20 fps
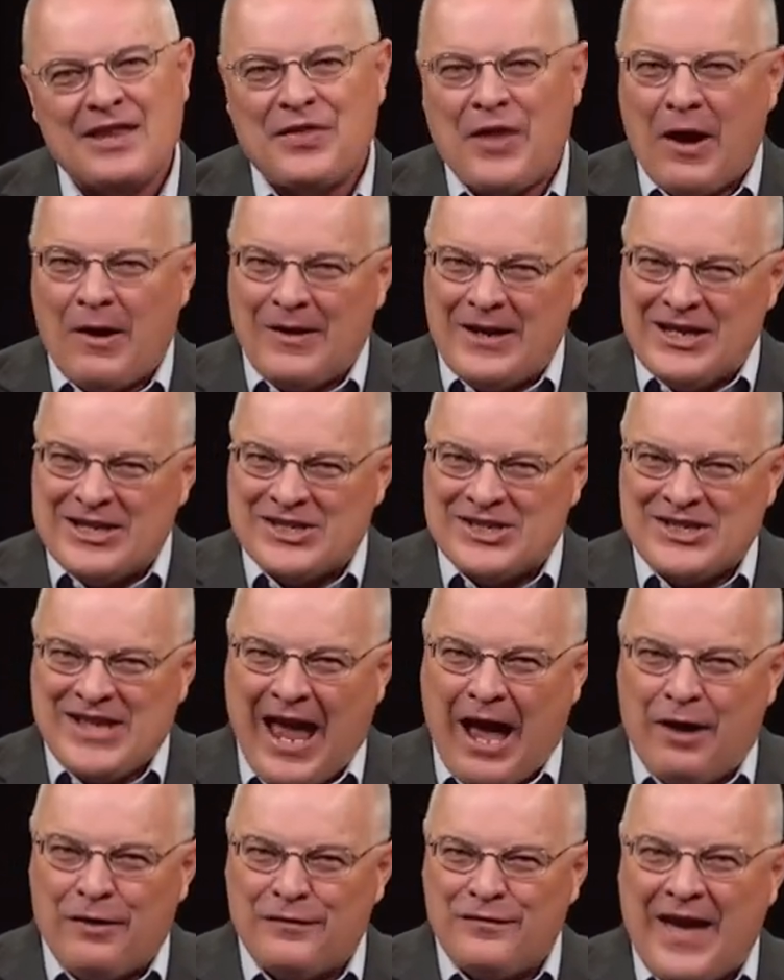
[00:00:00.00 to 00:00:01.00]
there is
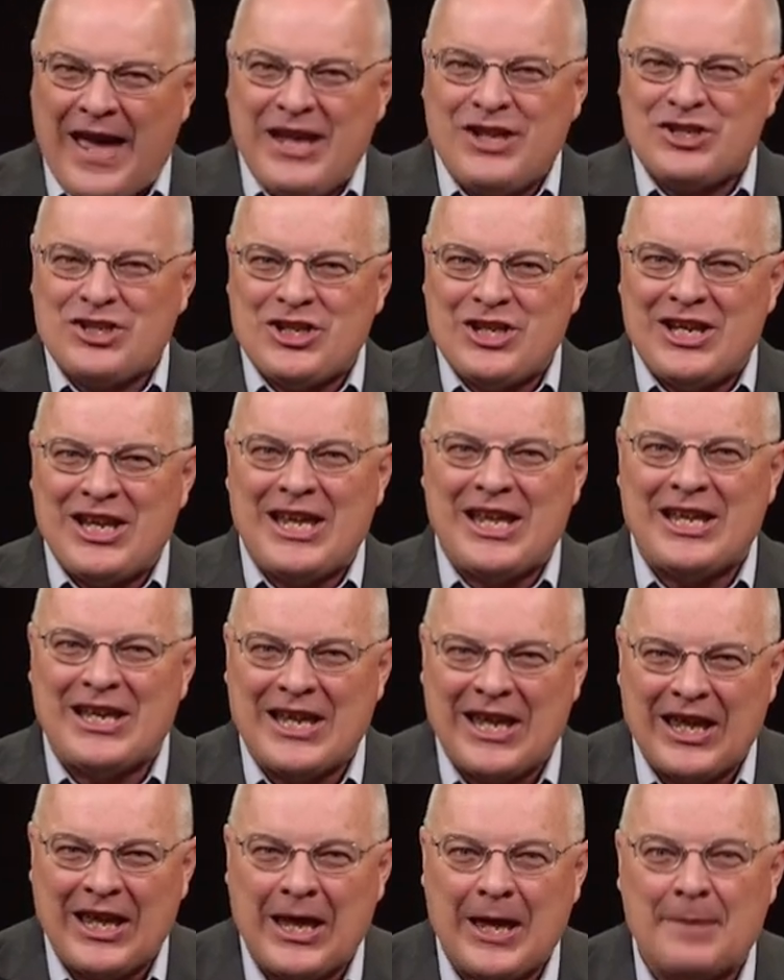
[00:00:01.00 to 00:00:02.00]
salvation in
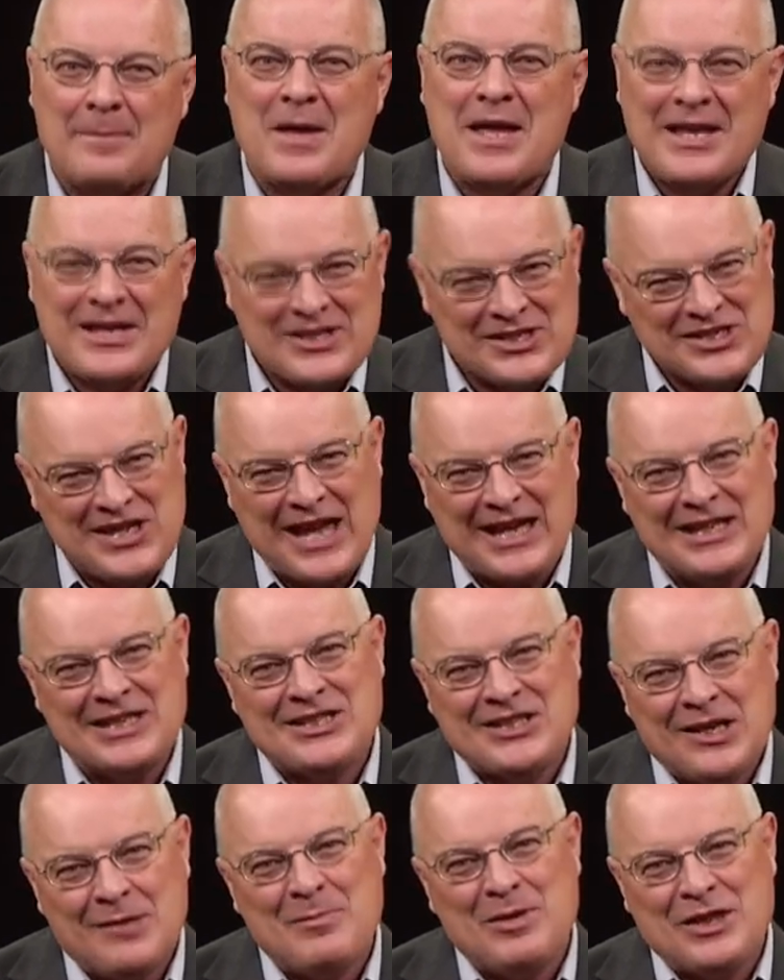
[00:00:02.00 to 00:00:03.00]
Him, 2
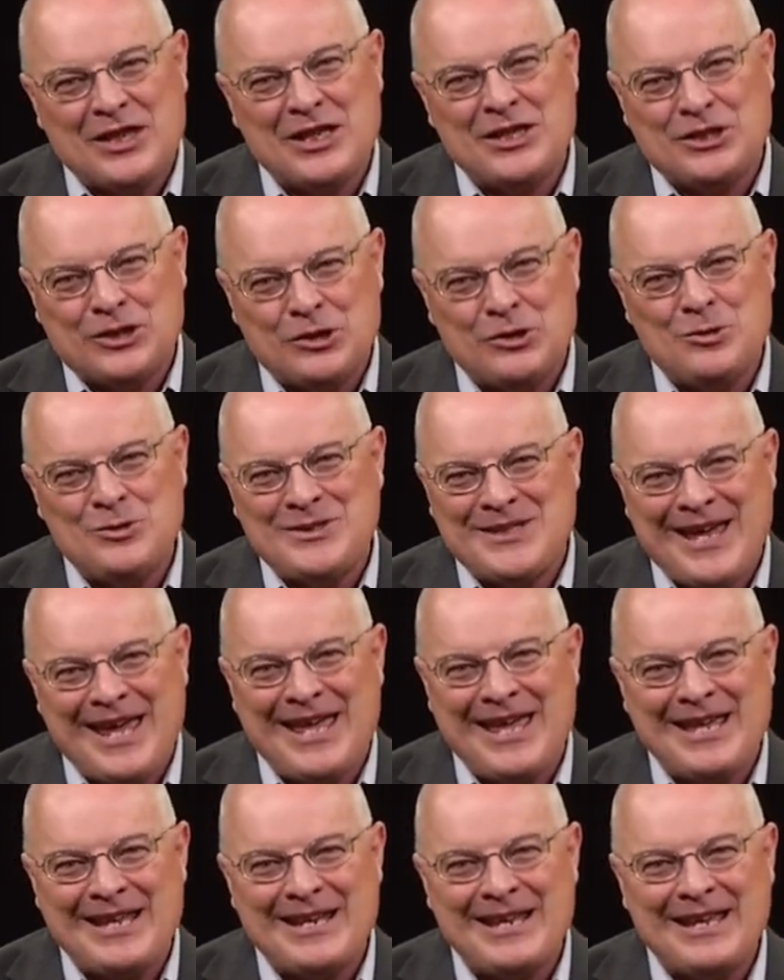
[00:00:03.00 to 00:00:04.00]
Timothy
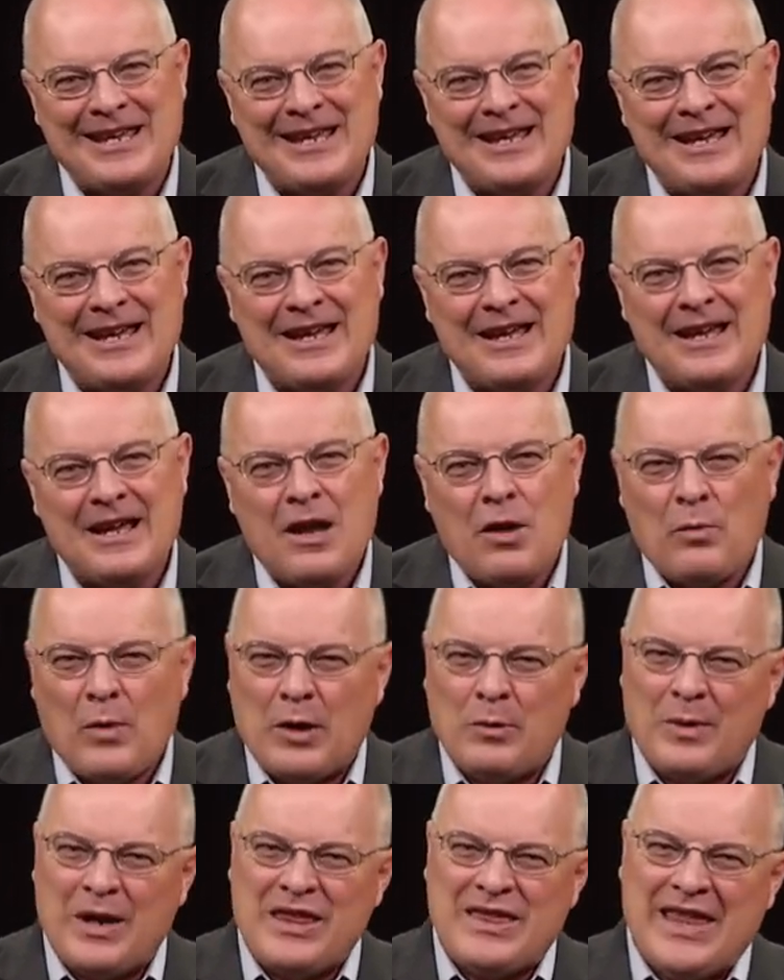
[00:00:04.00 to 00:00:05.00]
2.10.
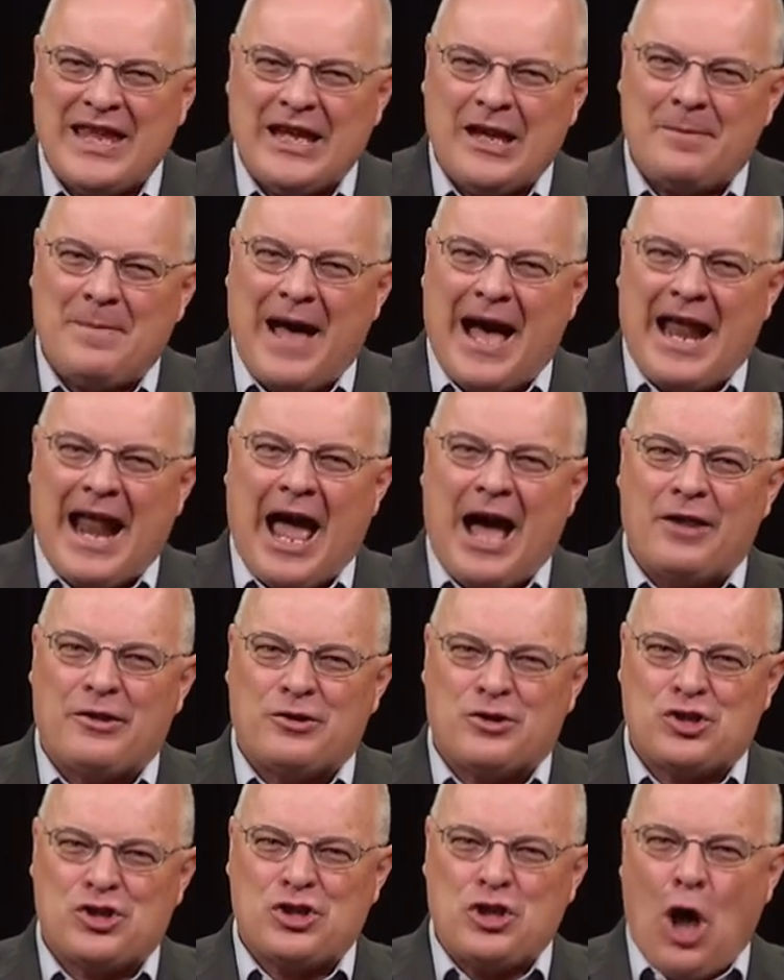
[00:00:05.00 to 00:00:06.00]
When we think about how
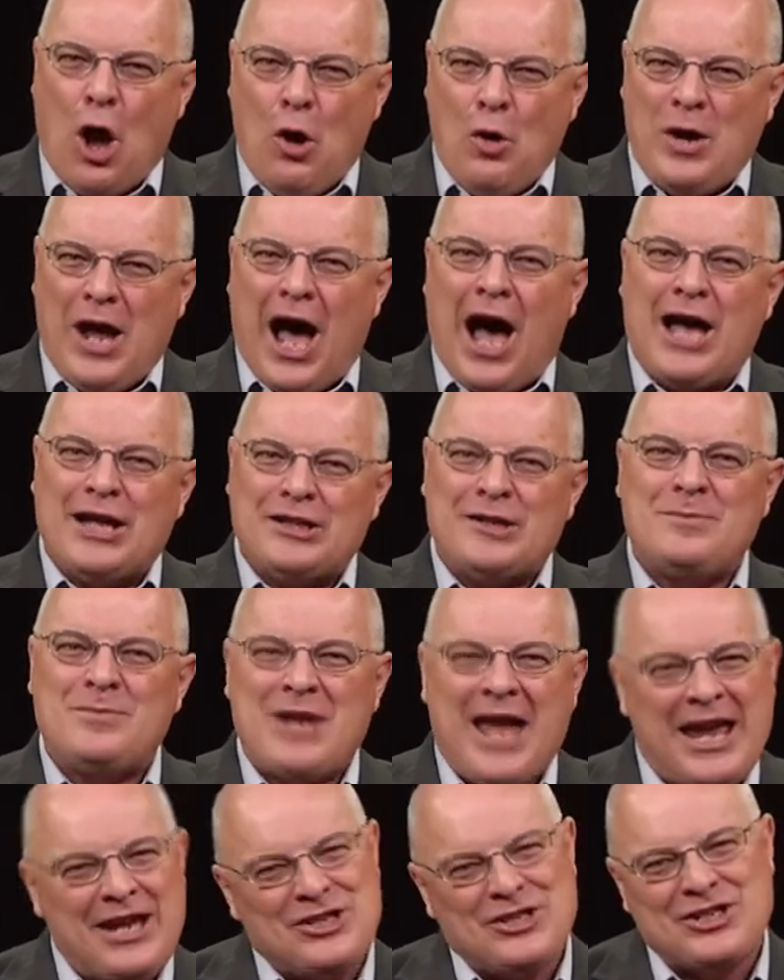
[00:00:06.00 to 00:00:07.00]
there's no
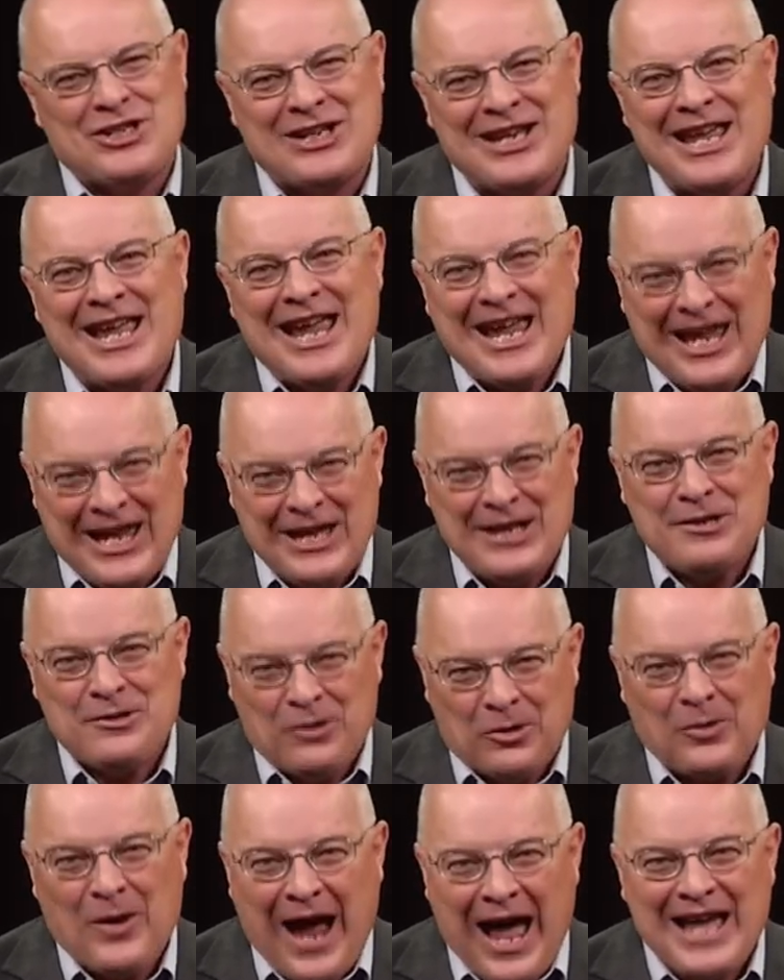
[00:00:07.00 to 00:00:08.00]
condemnation in
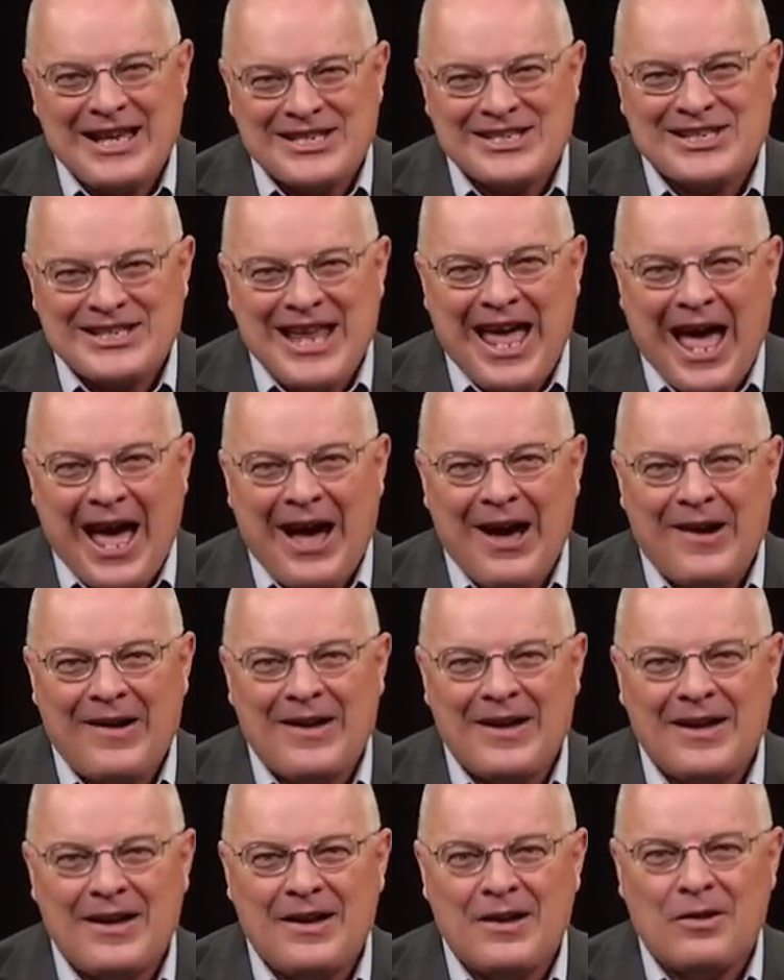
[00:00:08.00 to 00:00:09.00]
Christ now,
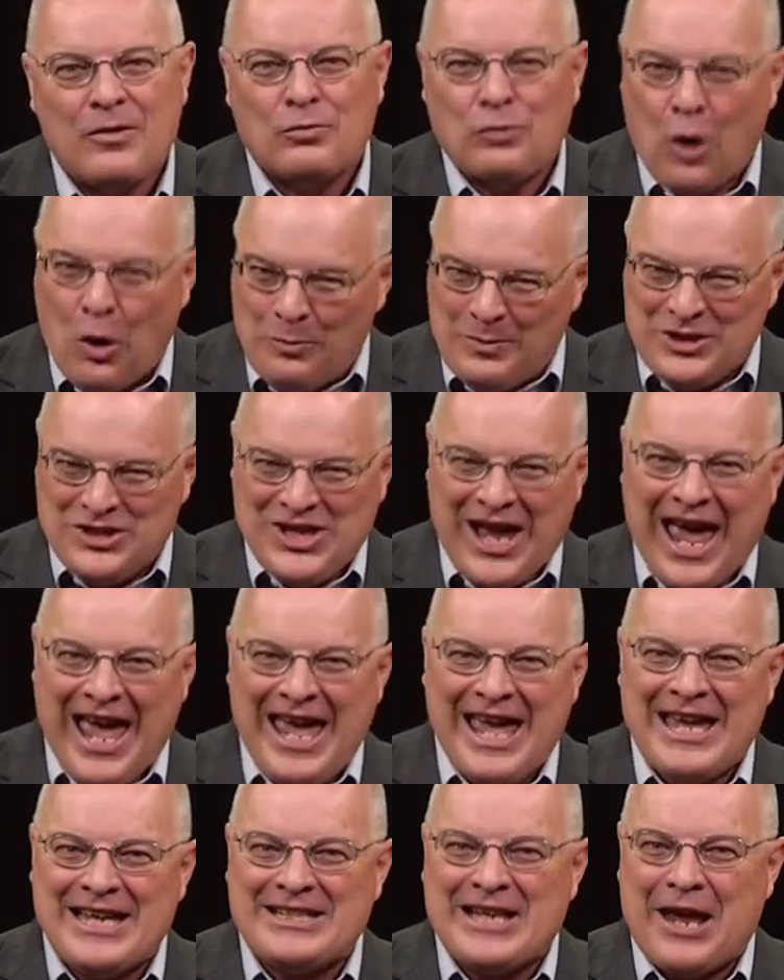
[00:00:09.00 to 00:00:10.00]
Romans
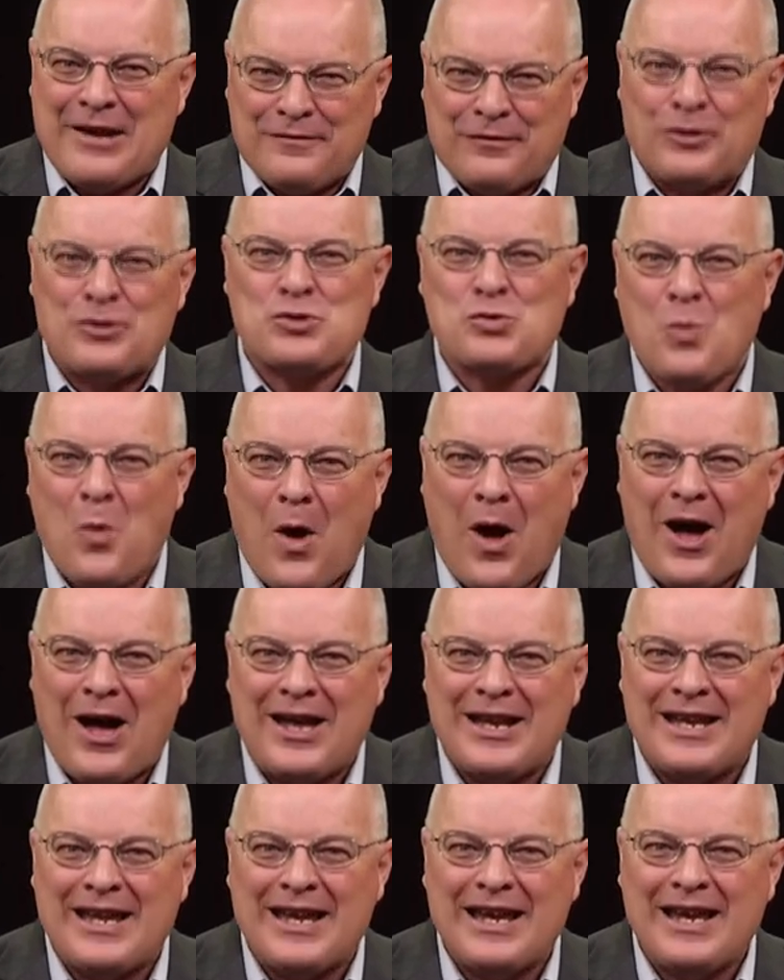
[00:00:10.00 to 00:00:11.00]
8 and verse
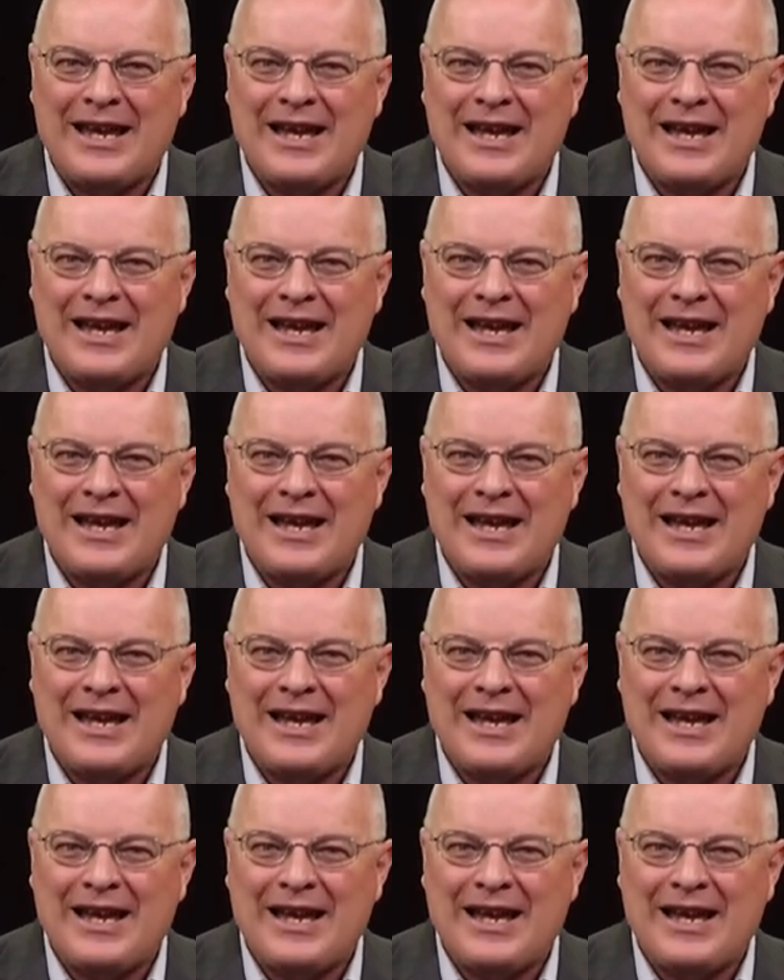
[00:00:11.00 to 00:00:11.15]
1